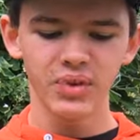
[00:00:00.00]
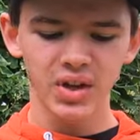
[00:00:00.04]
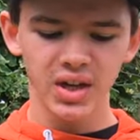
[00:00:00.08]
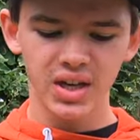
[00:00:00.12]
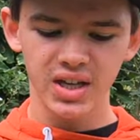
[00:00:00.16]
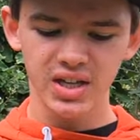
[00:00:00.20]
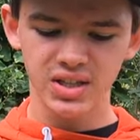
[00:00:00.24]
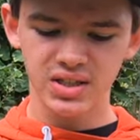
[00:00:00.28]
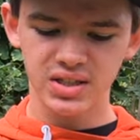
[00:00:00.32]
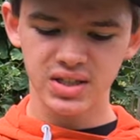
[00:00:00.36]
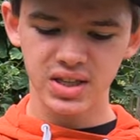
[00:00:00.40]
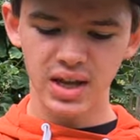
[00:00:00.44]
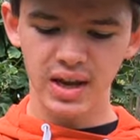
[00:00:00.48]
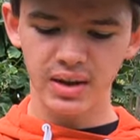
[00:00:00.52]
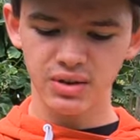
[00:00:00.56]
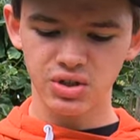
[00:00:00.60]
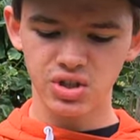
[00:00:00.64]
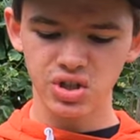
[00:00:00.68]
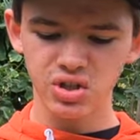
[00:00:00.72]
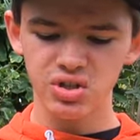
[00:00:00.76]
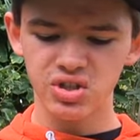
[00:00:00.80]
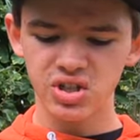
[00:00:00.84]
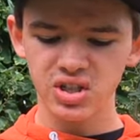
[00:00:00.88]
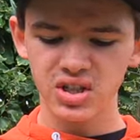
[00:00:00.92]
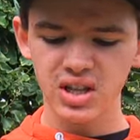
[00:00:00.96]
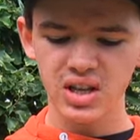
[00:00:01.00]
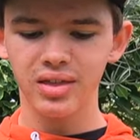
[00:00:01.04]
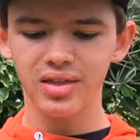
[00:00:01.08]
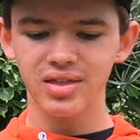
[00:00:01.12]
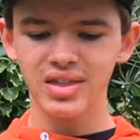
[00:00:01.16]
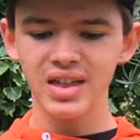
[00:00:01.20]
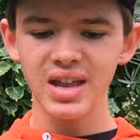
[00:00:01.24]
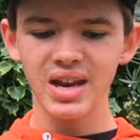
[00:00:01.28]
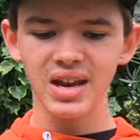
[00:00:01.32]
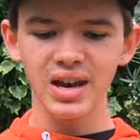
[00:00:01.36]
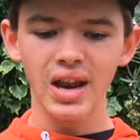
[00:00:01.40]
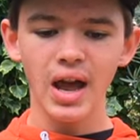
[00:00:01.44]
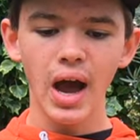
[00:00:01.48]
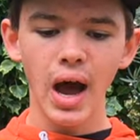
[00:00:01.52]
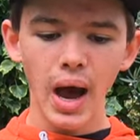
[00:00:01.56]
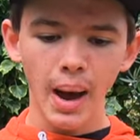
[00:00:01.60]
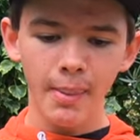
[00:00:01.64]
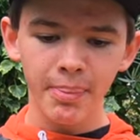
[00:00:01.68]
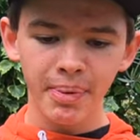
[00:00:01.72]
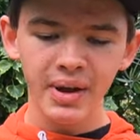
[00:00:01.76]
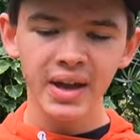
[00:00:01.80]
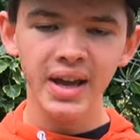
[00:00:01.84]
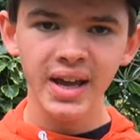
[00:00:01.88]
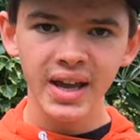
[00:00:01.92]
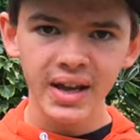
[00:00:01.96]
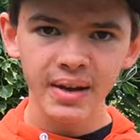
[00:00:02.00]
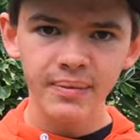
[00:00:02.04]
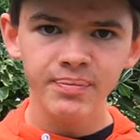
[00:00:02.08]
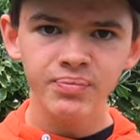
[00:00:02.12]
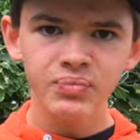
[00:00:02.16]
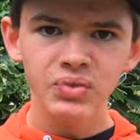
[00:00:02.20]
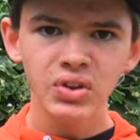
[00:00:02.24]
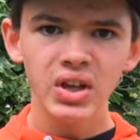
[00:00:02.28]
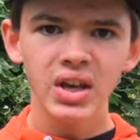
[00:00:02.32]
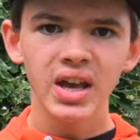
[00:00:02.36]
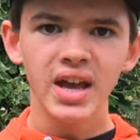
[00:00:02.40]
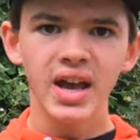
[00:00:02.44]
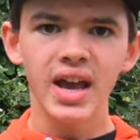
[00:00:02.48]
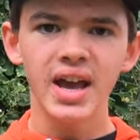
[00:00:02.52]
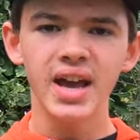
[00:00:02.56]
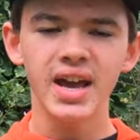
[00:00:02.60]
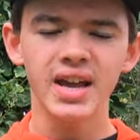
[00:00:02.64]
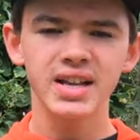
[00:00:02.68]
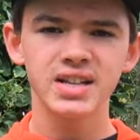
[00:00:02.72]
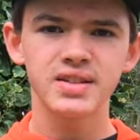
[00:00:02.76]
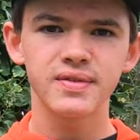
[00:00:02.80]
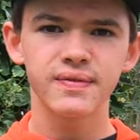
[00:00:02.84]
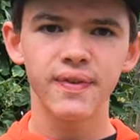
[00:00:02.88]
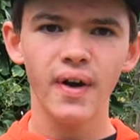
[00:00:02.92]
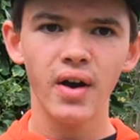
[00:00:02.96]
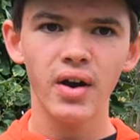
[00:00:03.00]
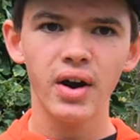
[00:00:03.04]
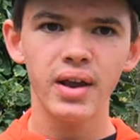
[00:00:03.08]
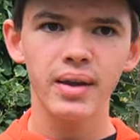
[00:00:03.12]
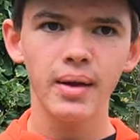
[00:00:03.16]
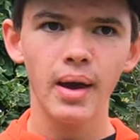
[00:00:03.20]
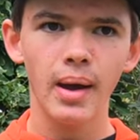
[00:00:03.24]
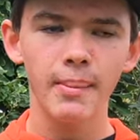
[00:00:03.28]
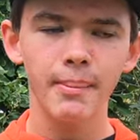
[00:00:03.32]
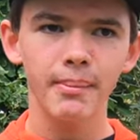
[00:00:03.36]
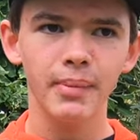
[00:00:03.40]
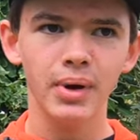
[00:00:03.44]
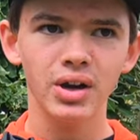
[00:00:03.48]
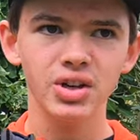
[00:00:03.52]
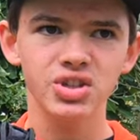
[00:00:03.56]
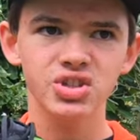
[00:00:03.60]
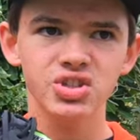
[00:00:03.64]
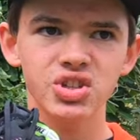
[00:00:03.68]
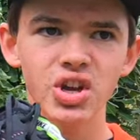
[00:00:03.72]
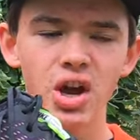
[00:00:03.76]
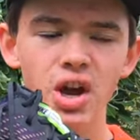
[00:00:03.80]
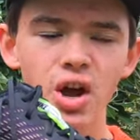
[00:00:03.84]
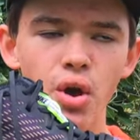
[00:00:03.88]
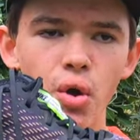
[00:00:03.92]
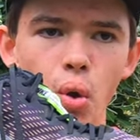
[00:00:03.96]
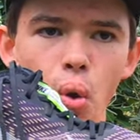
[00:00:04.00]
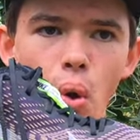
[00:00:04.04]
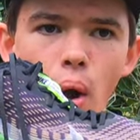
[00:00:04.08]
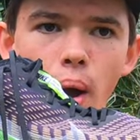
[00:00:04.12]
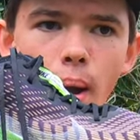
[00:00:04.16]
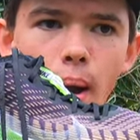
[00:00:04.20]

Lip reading: It's due to the thin upper here, it's very much so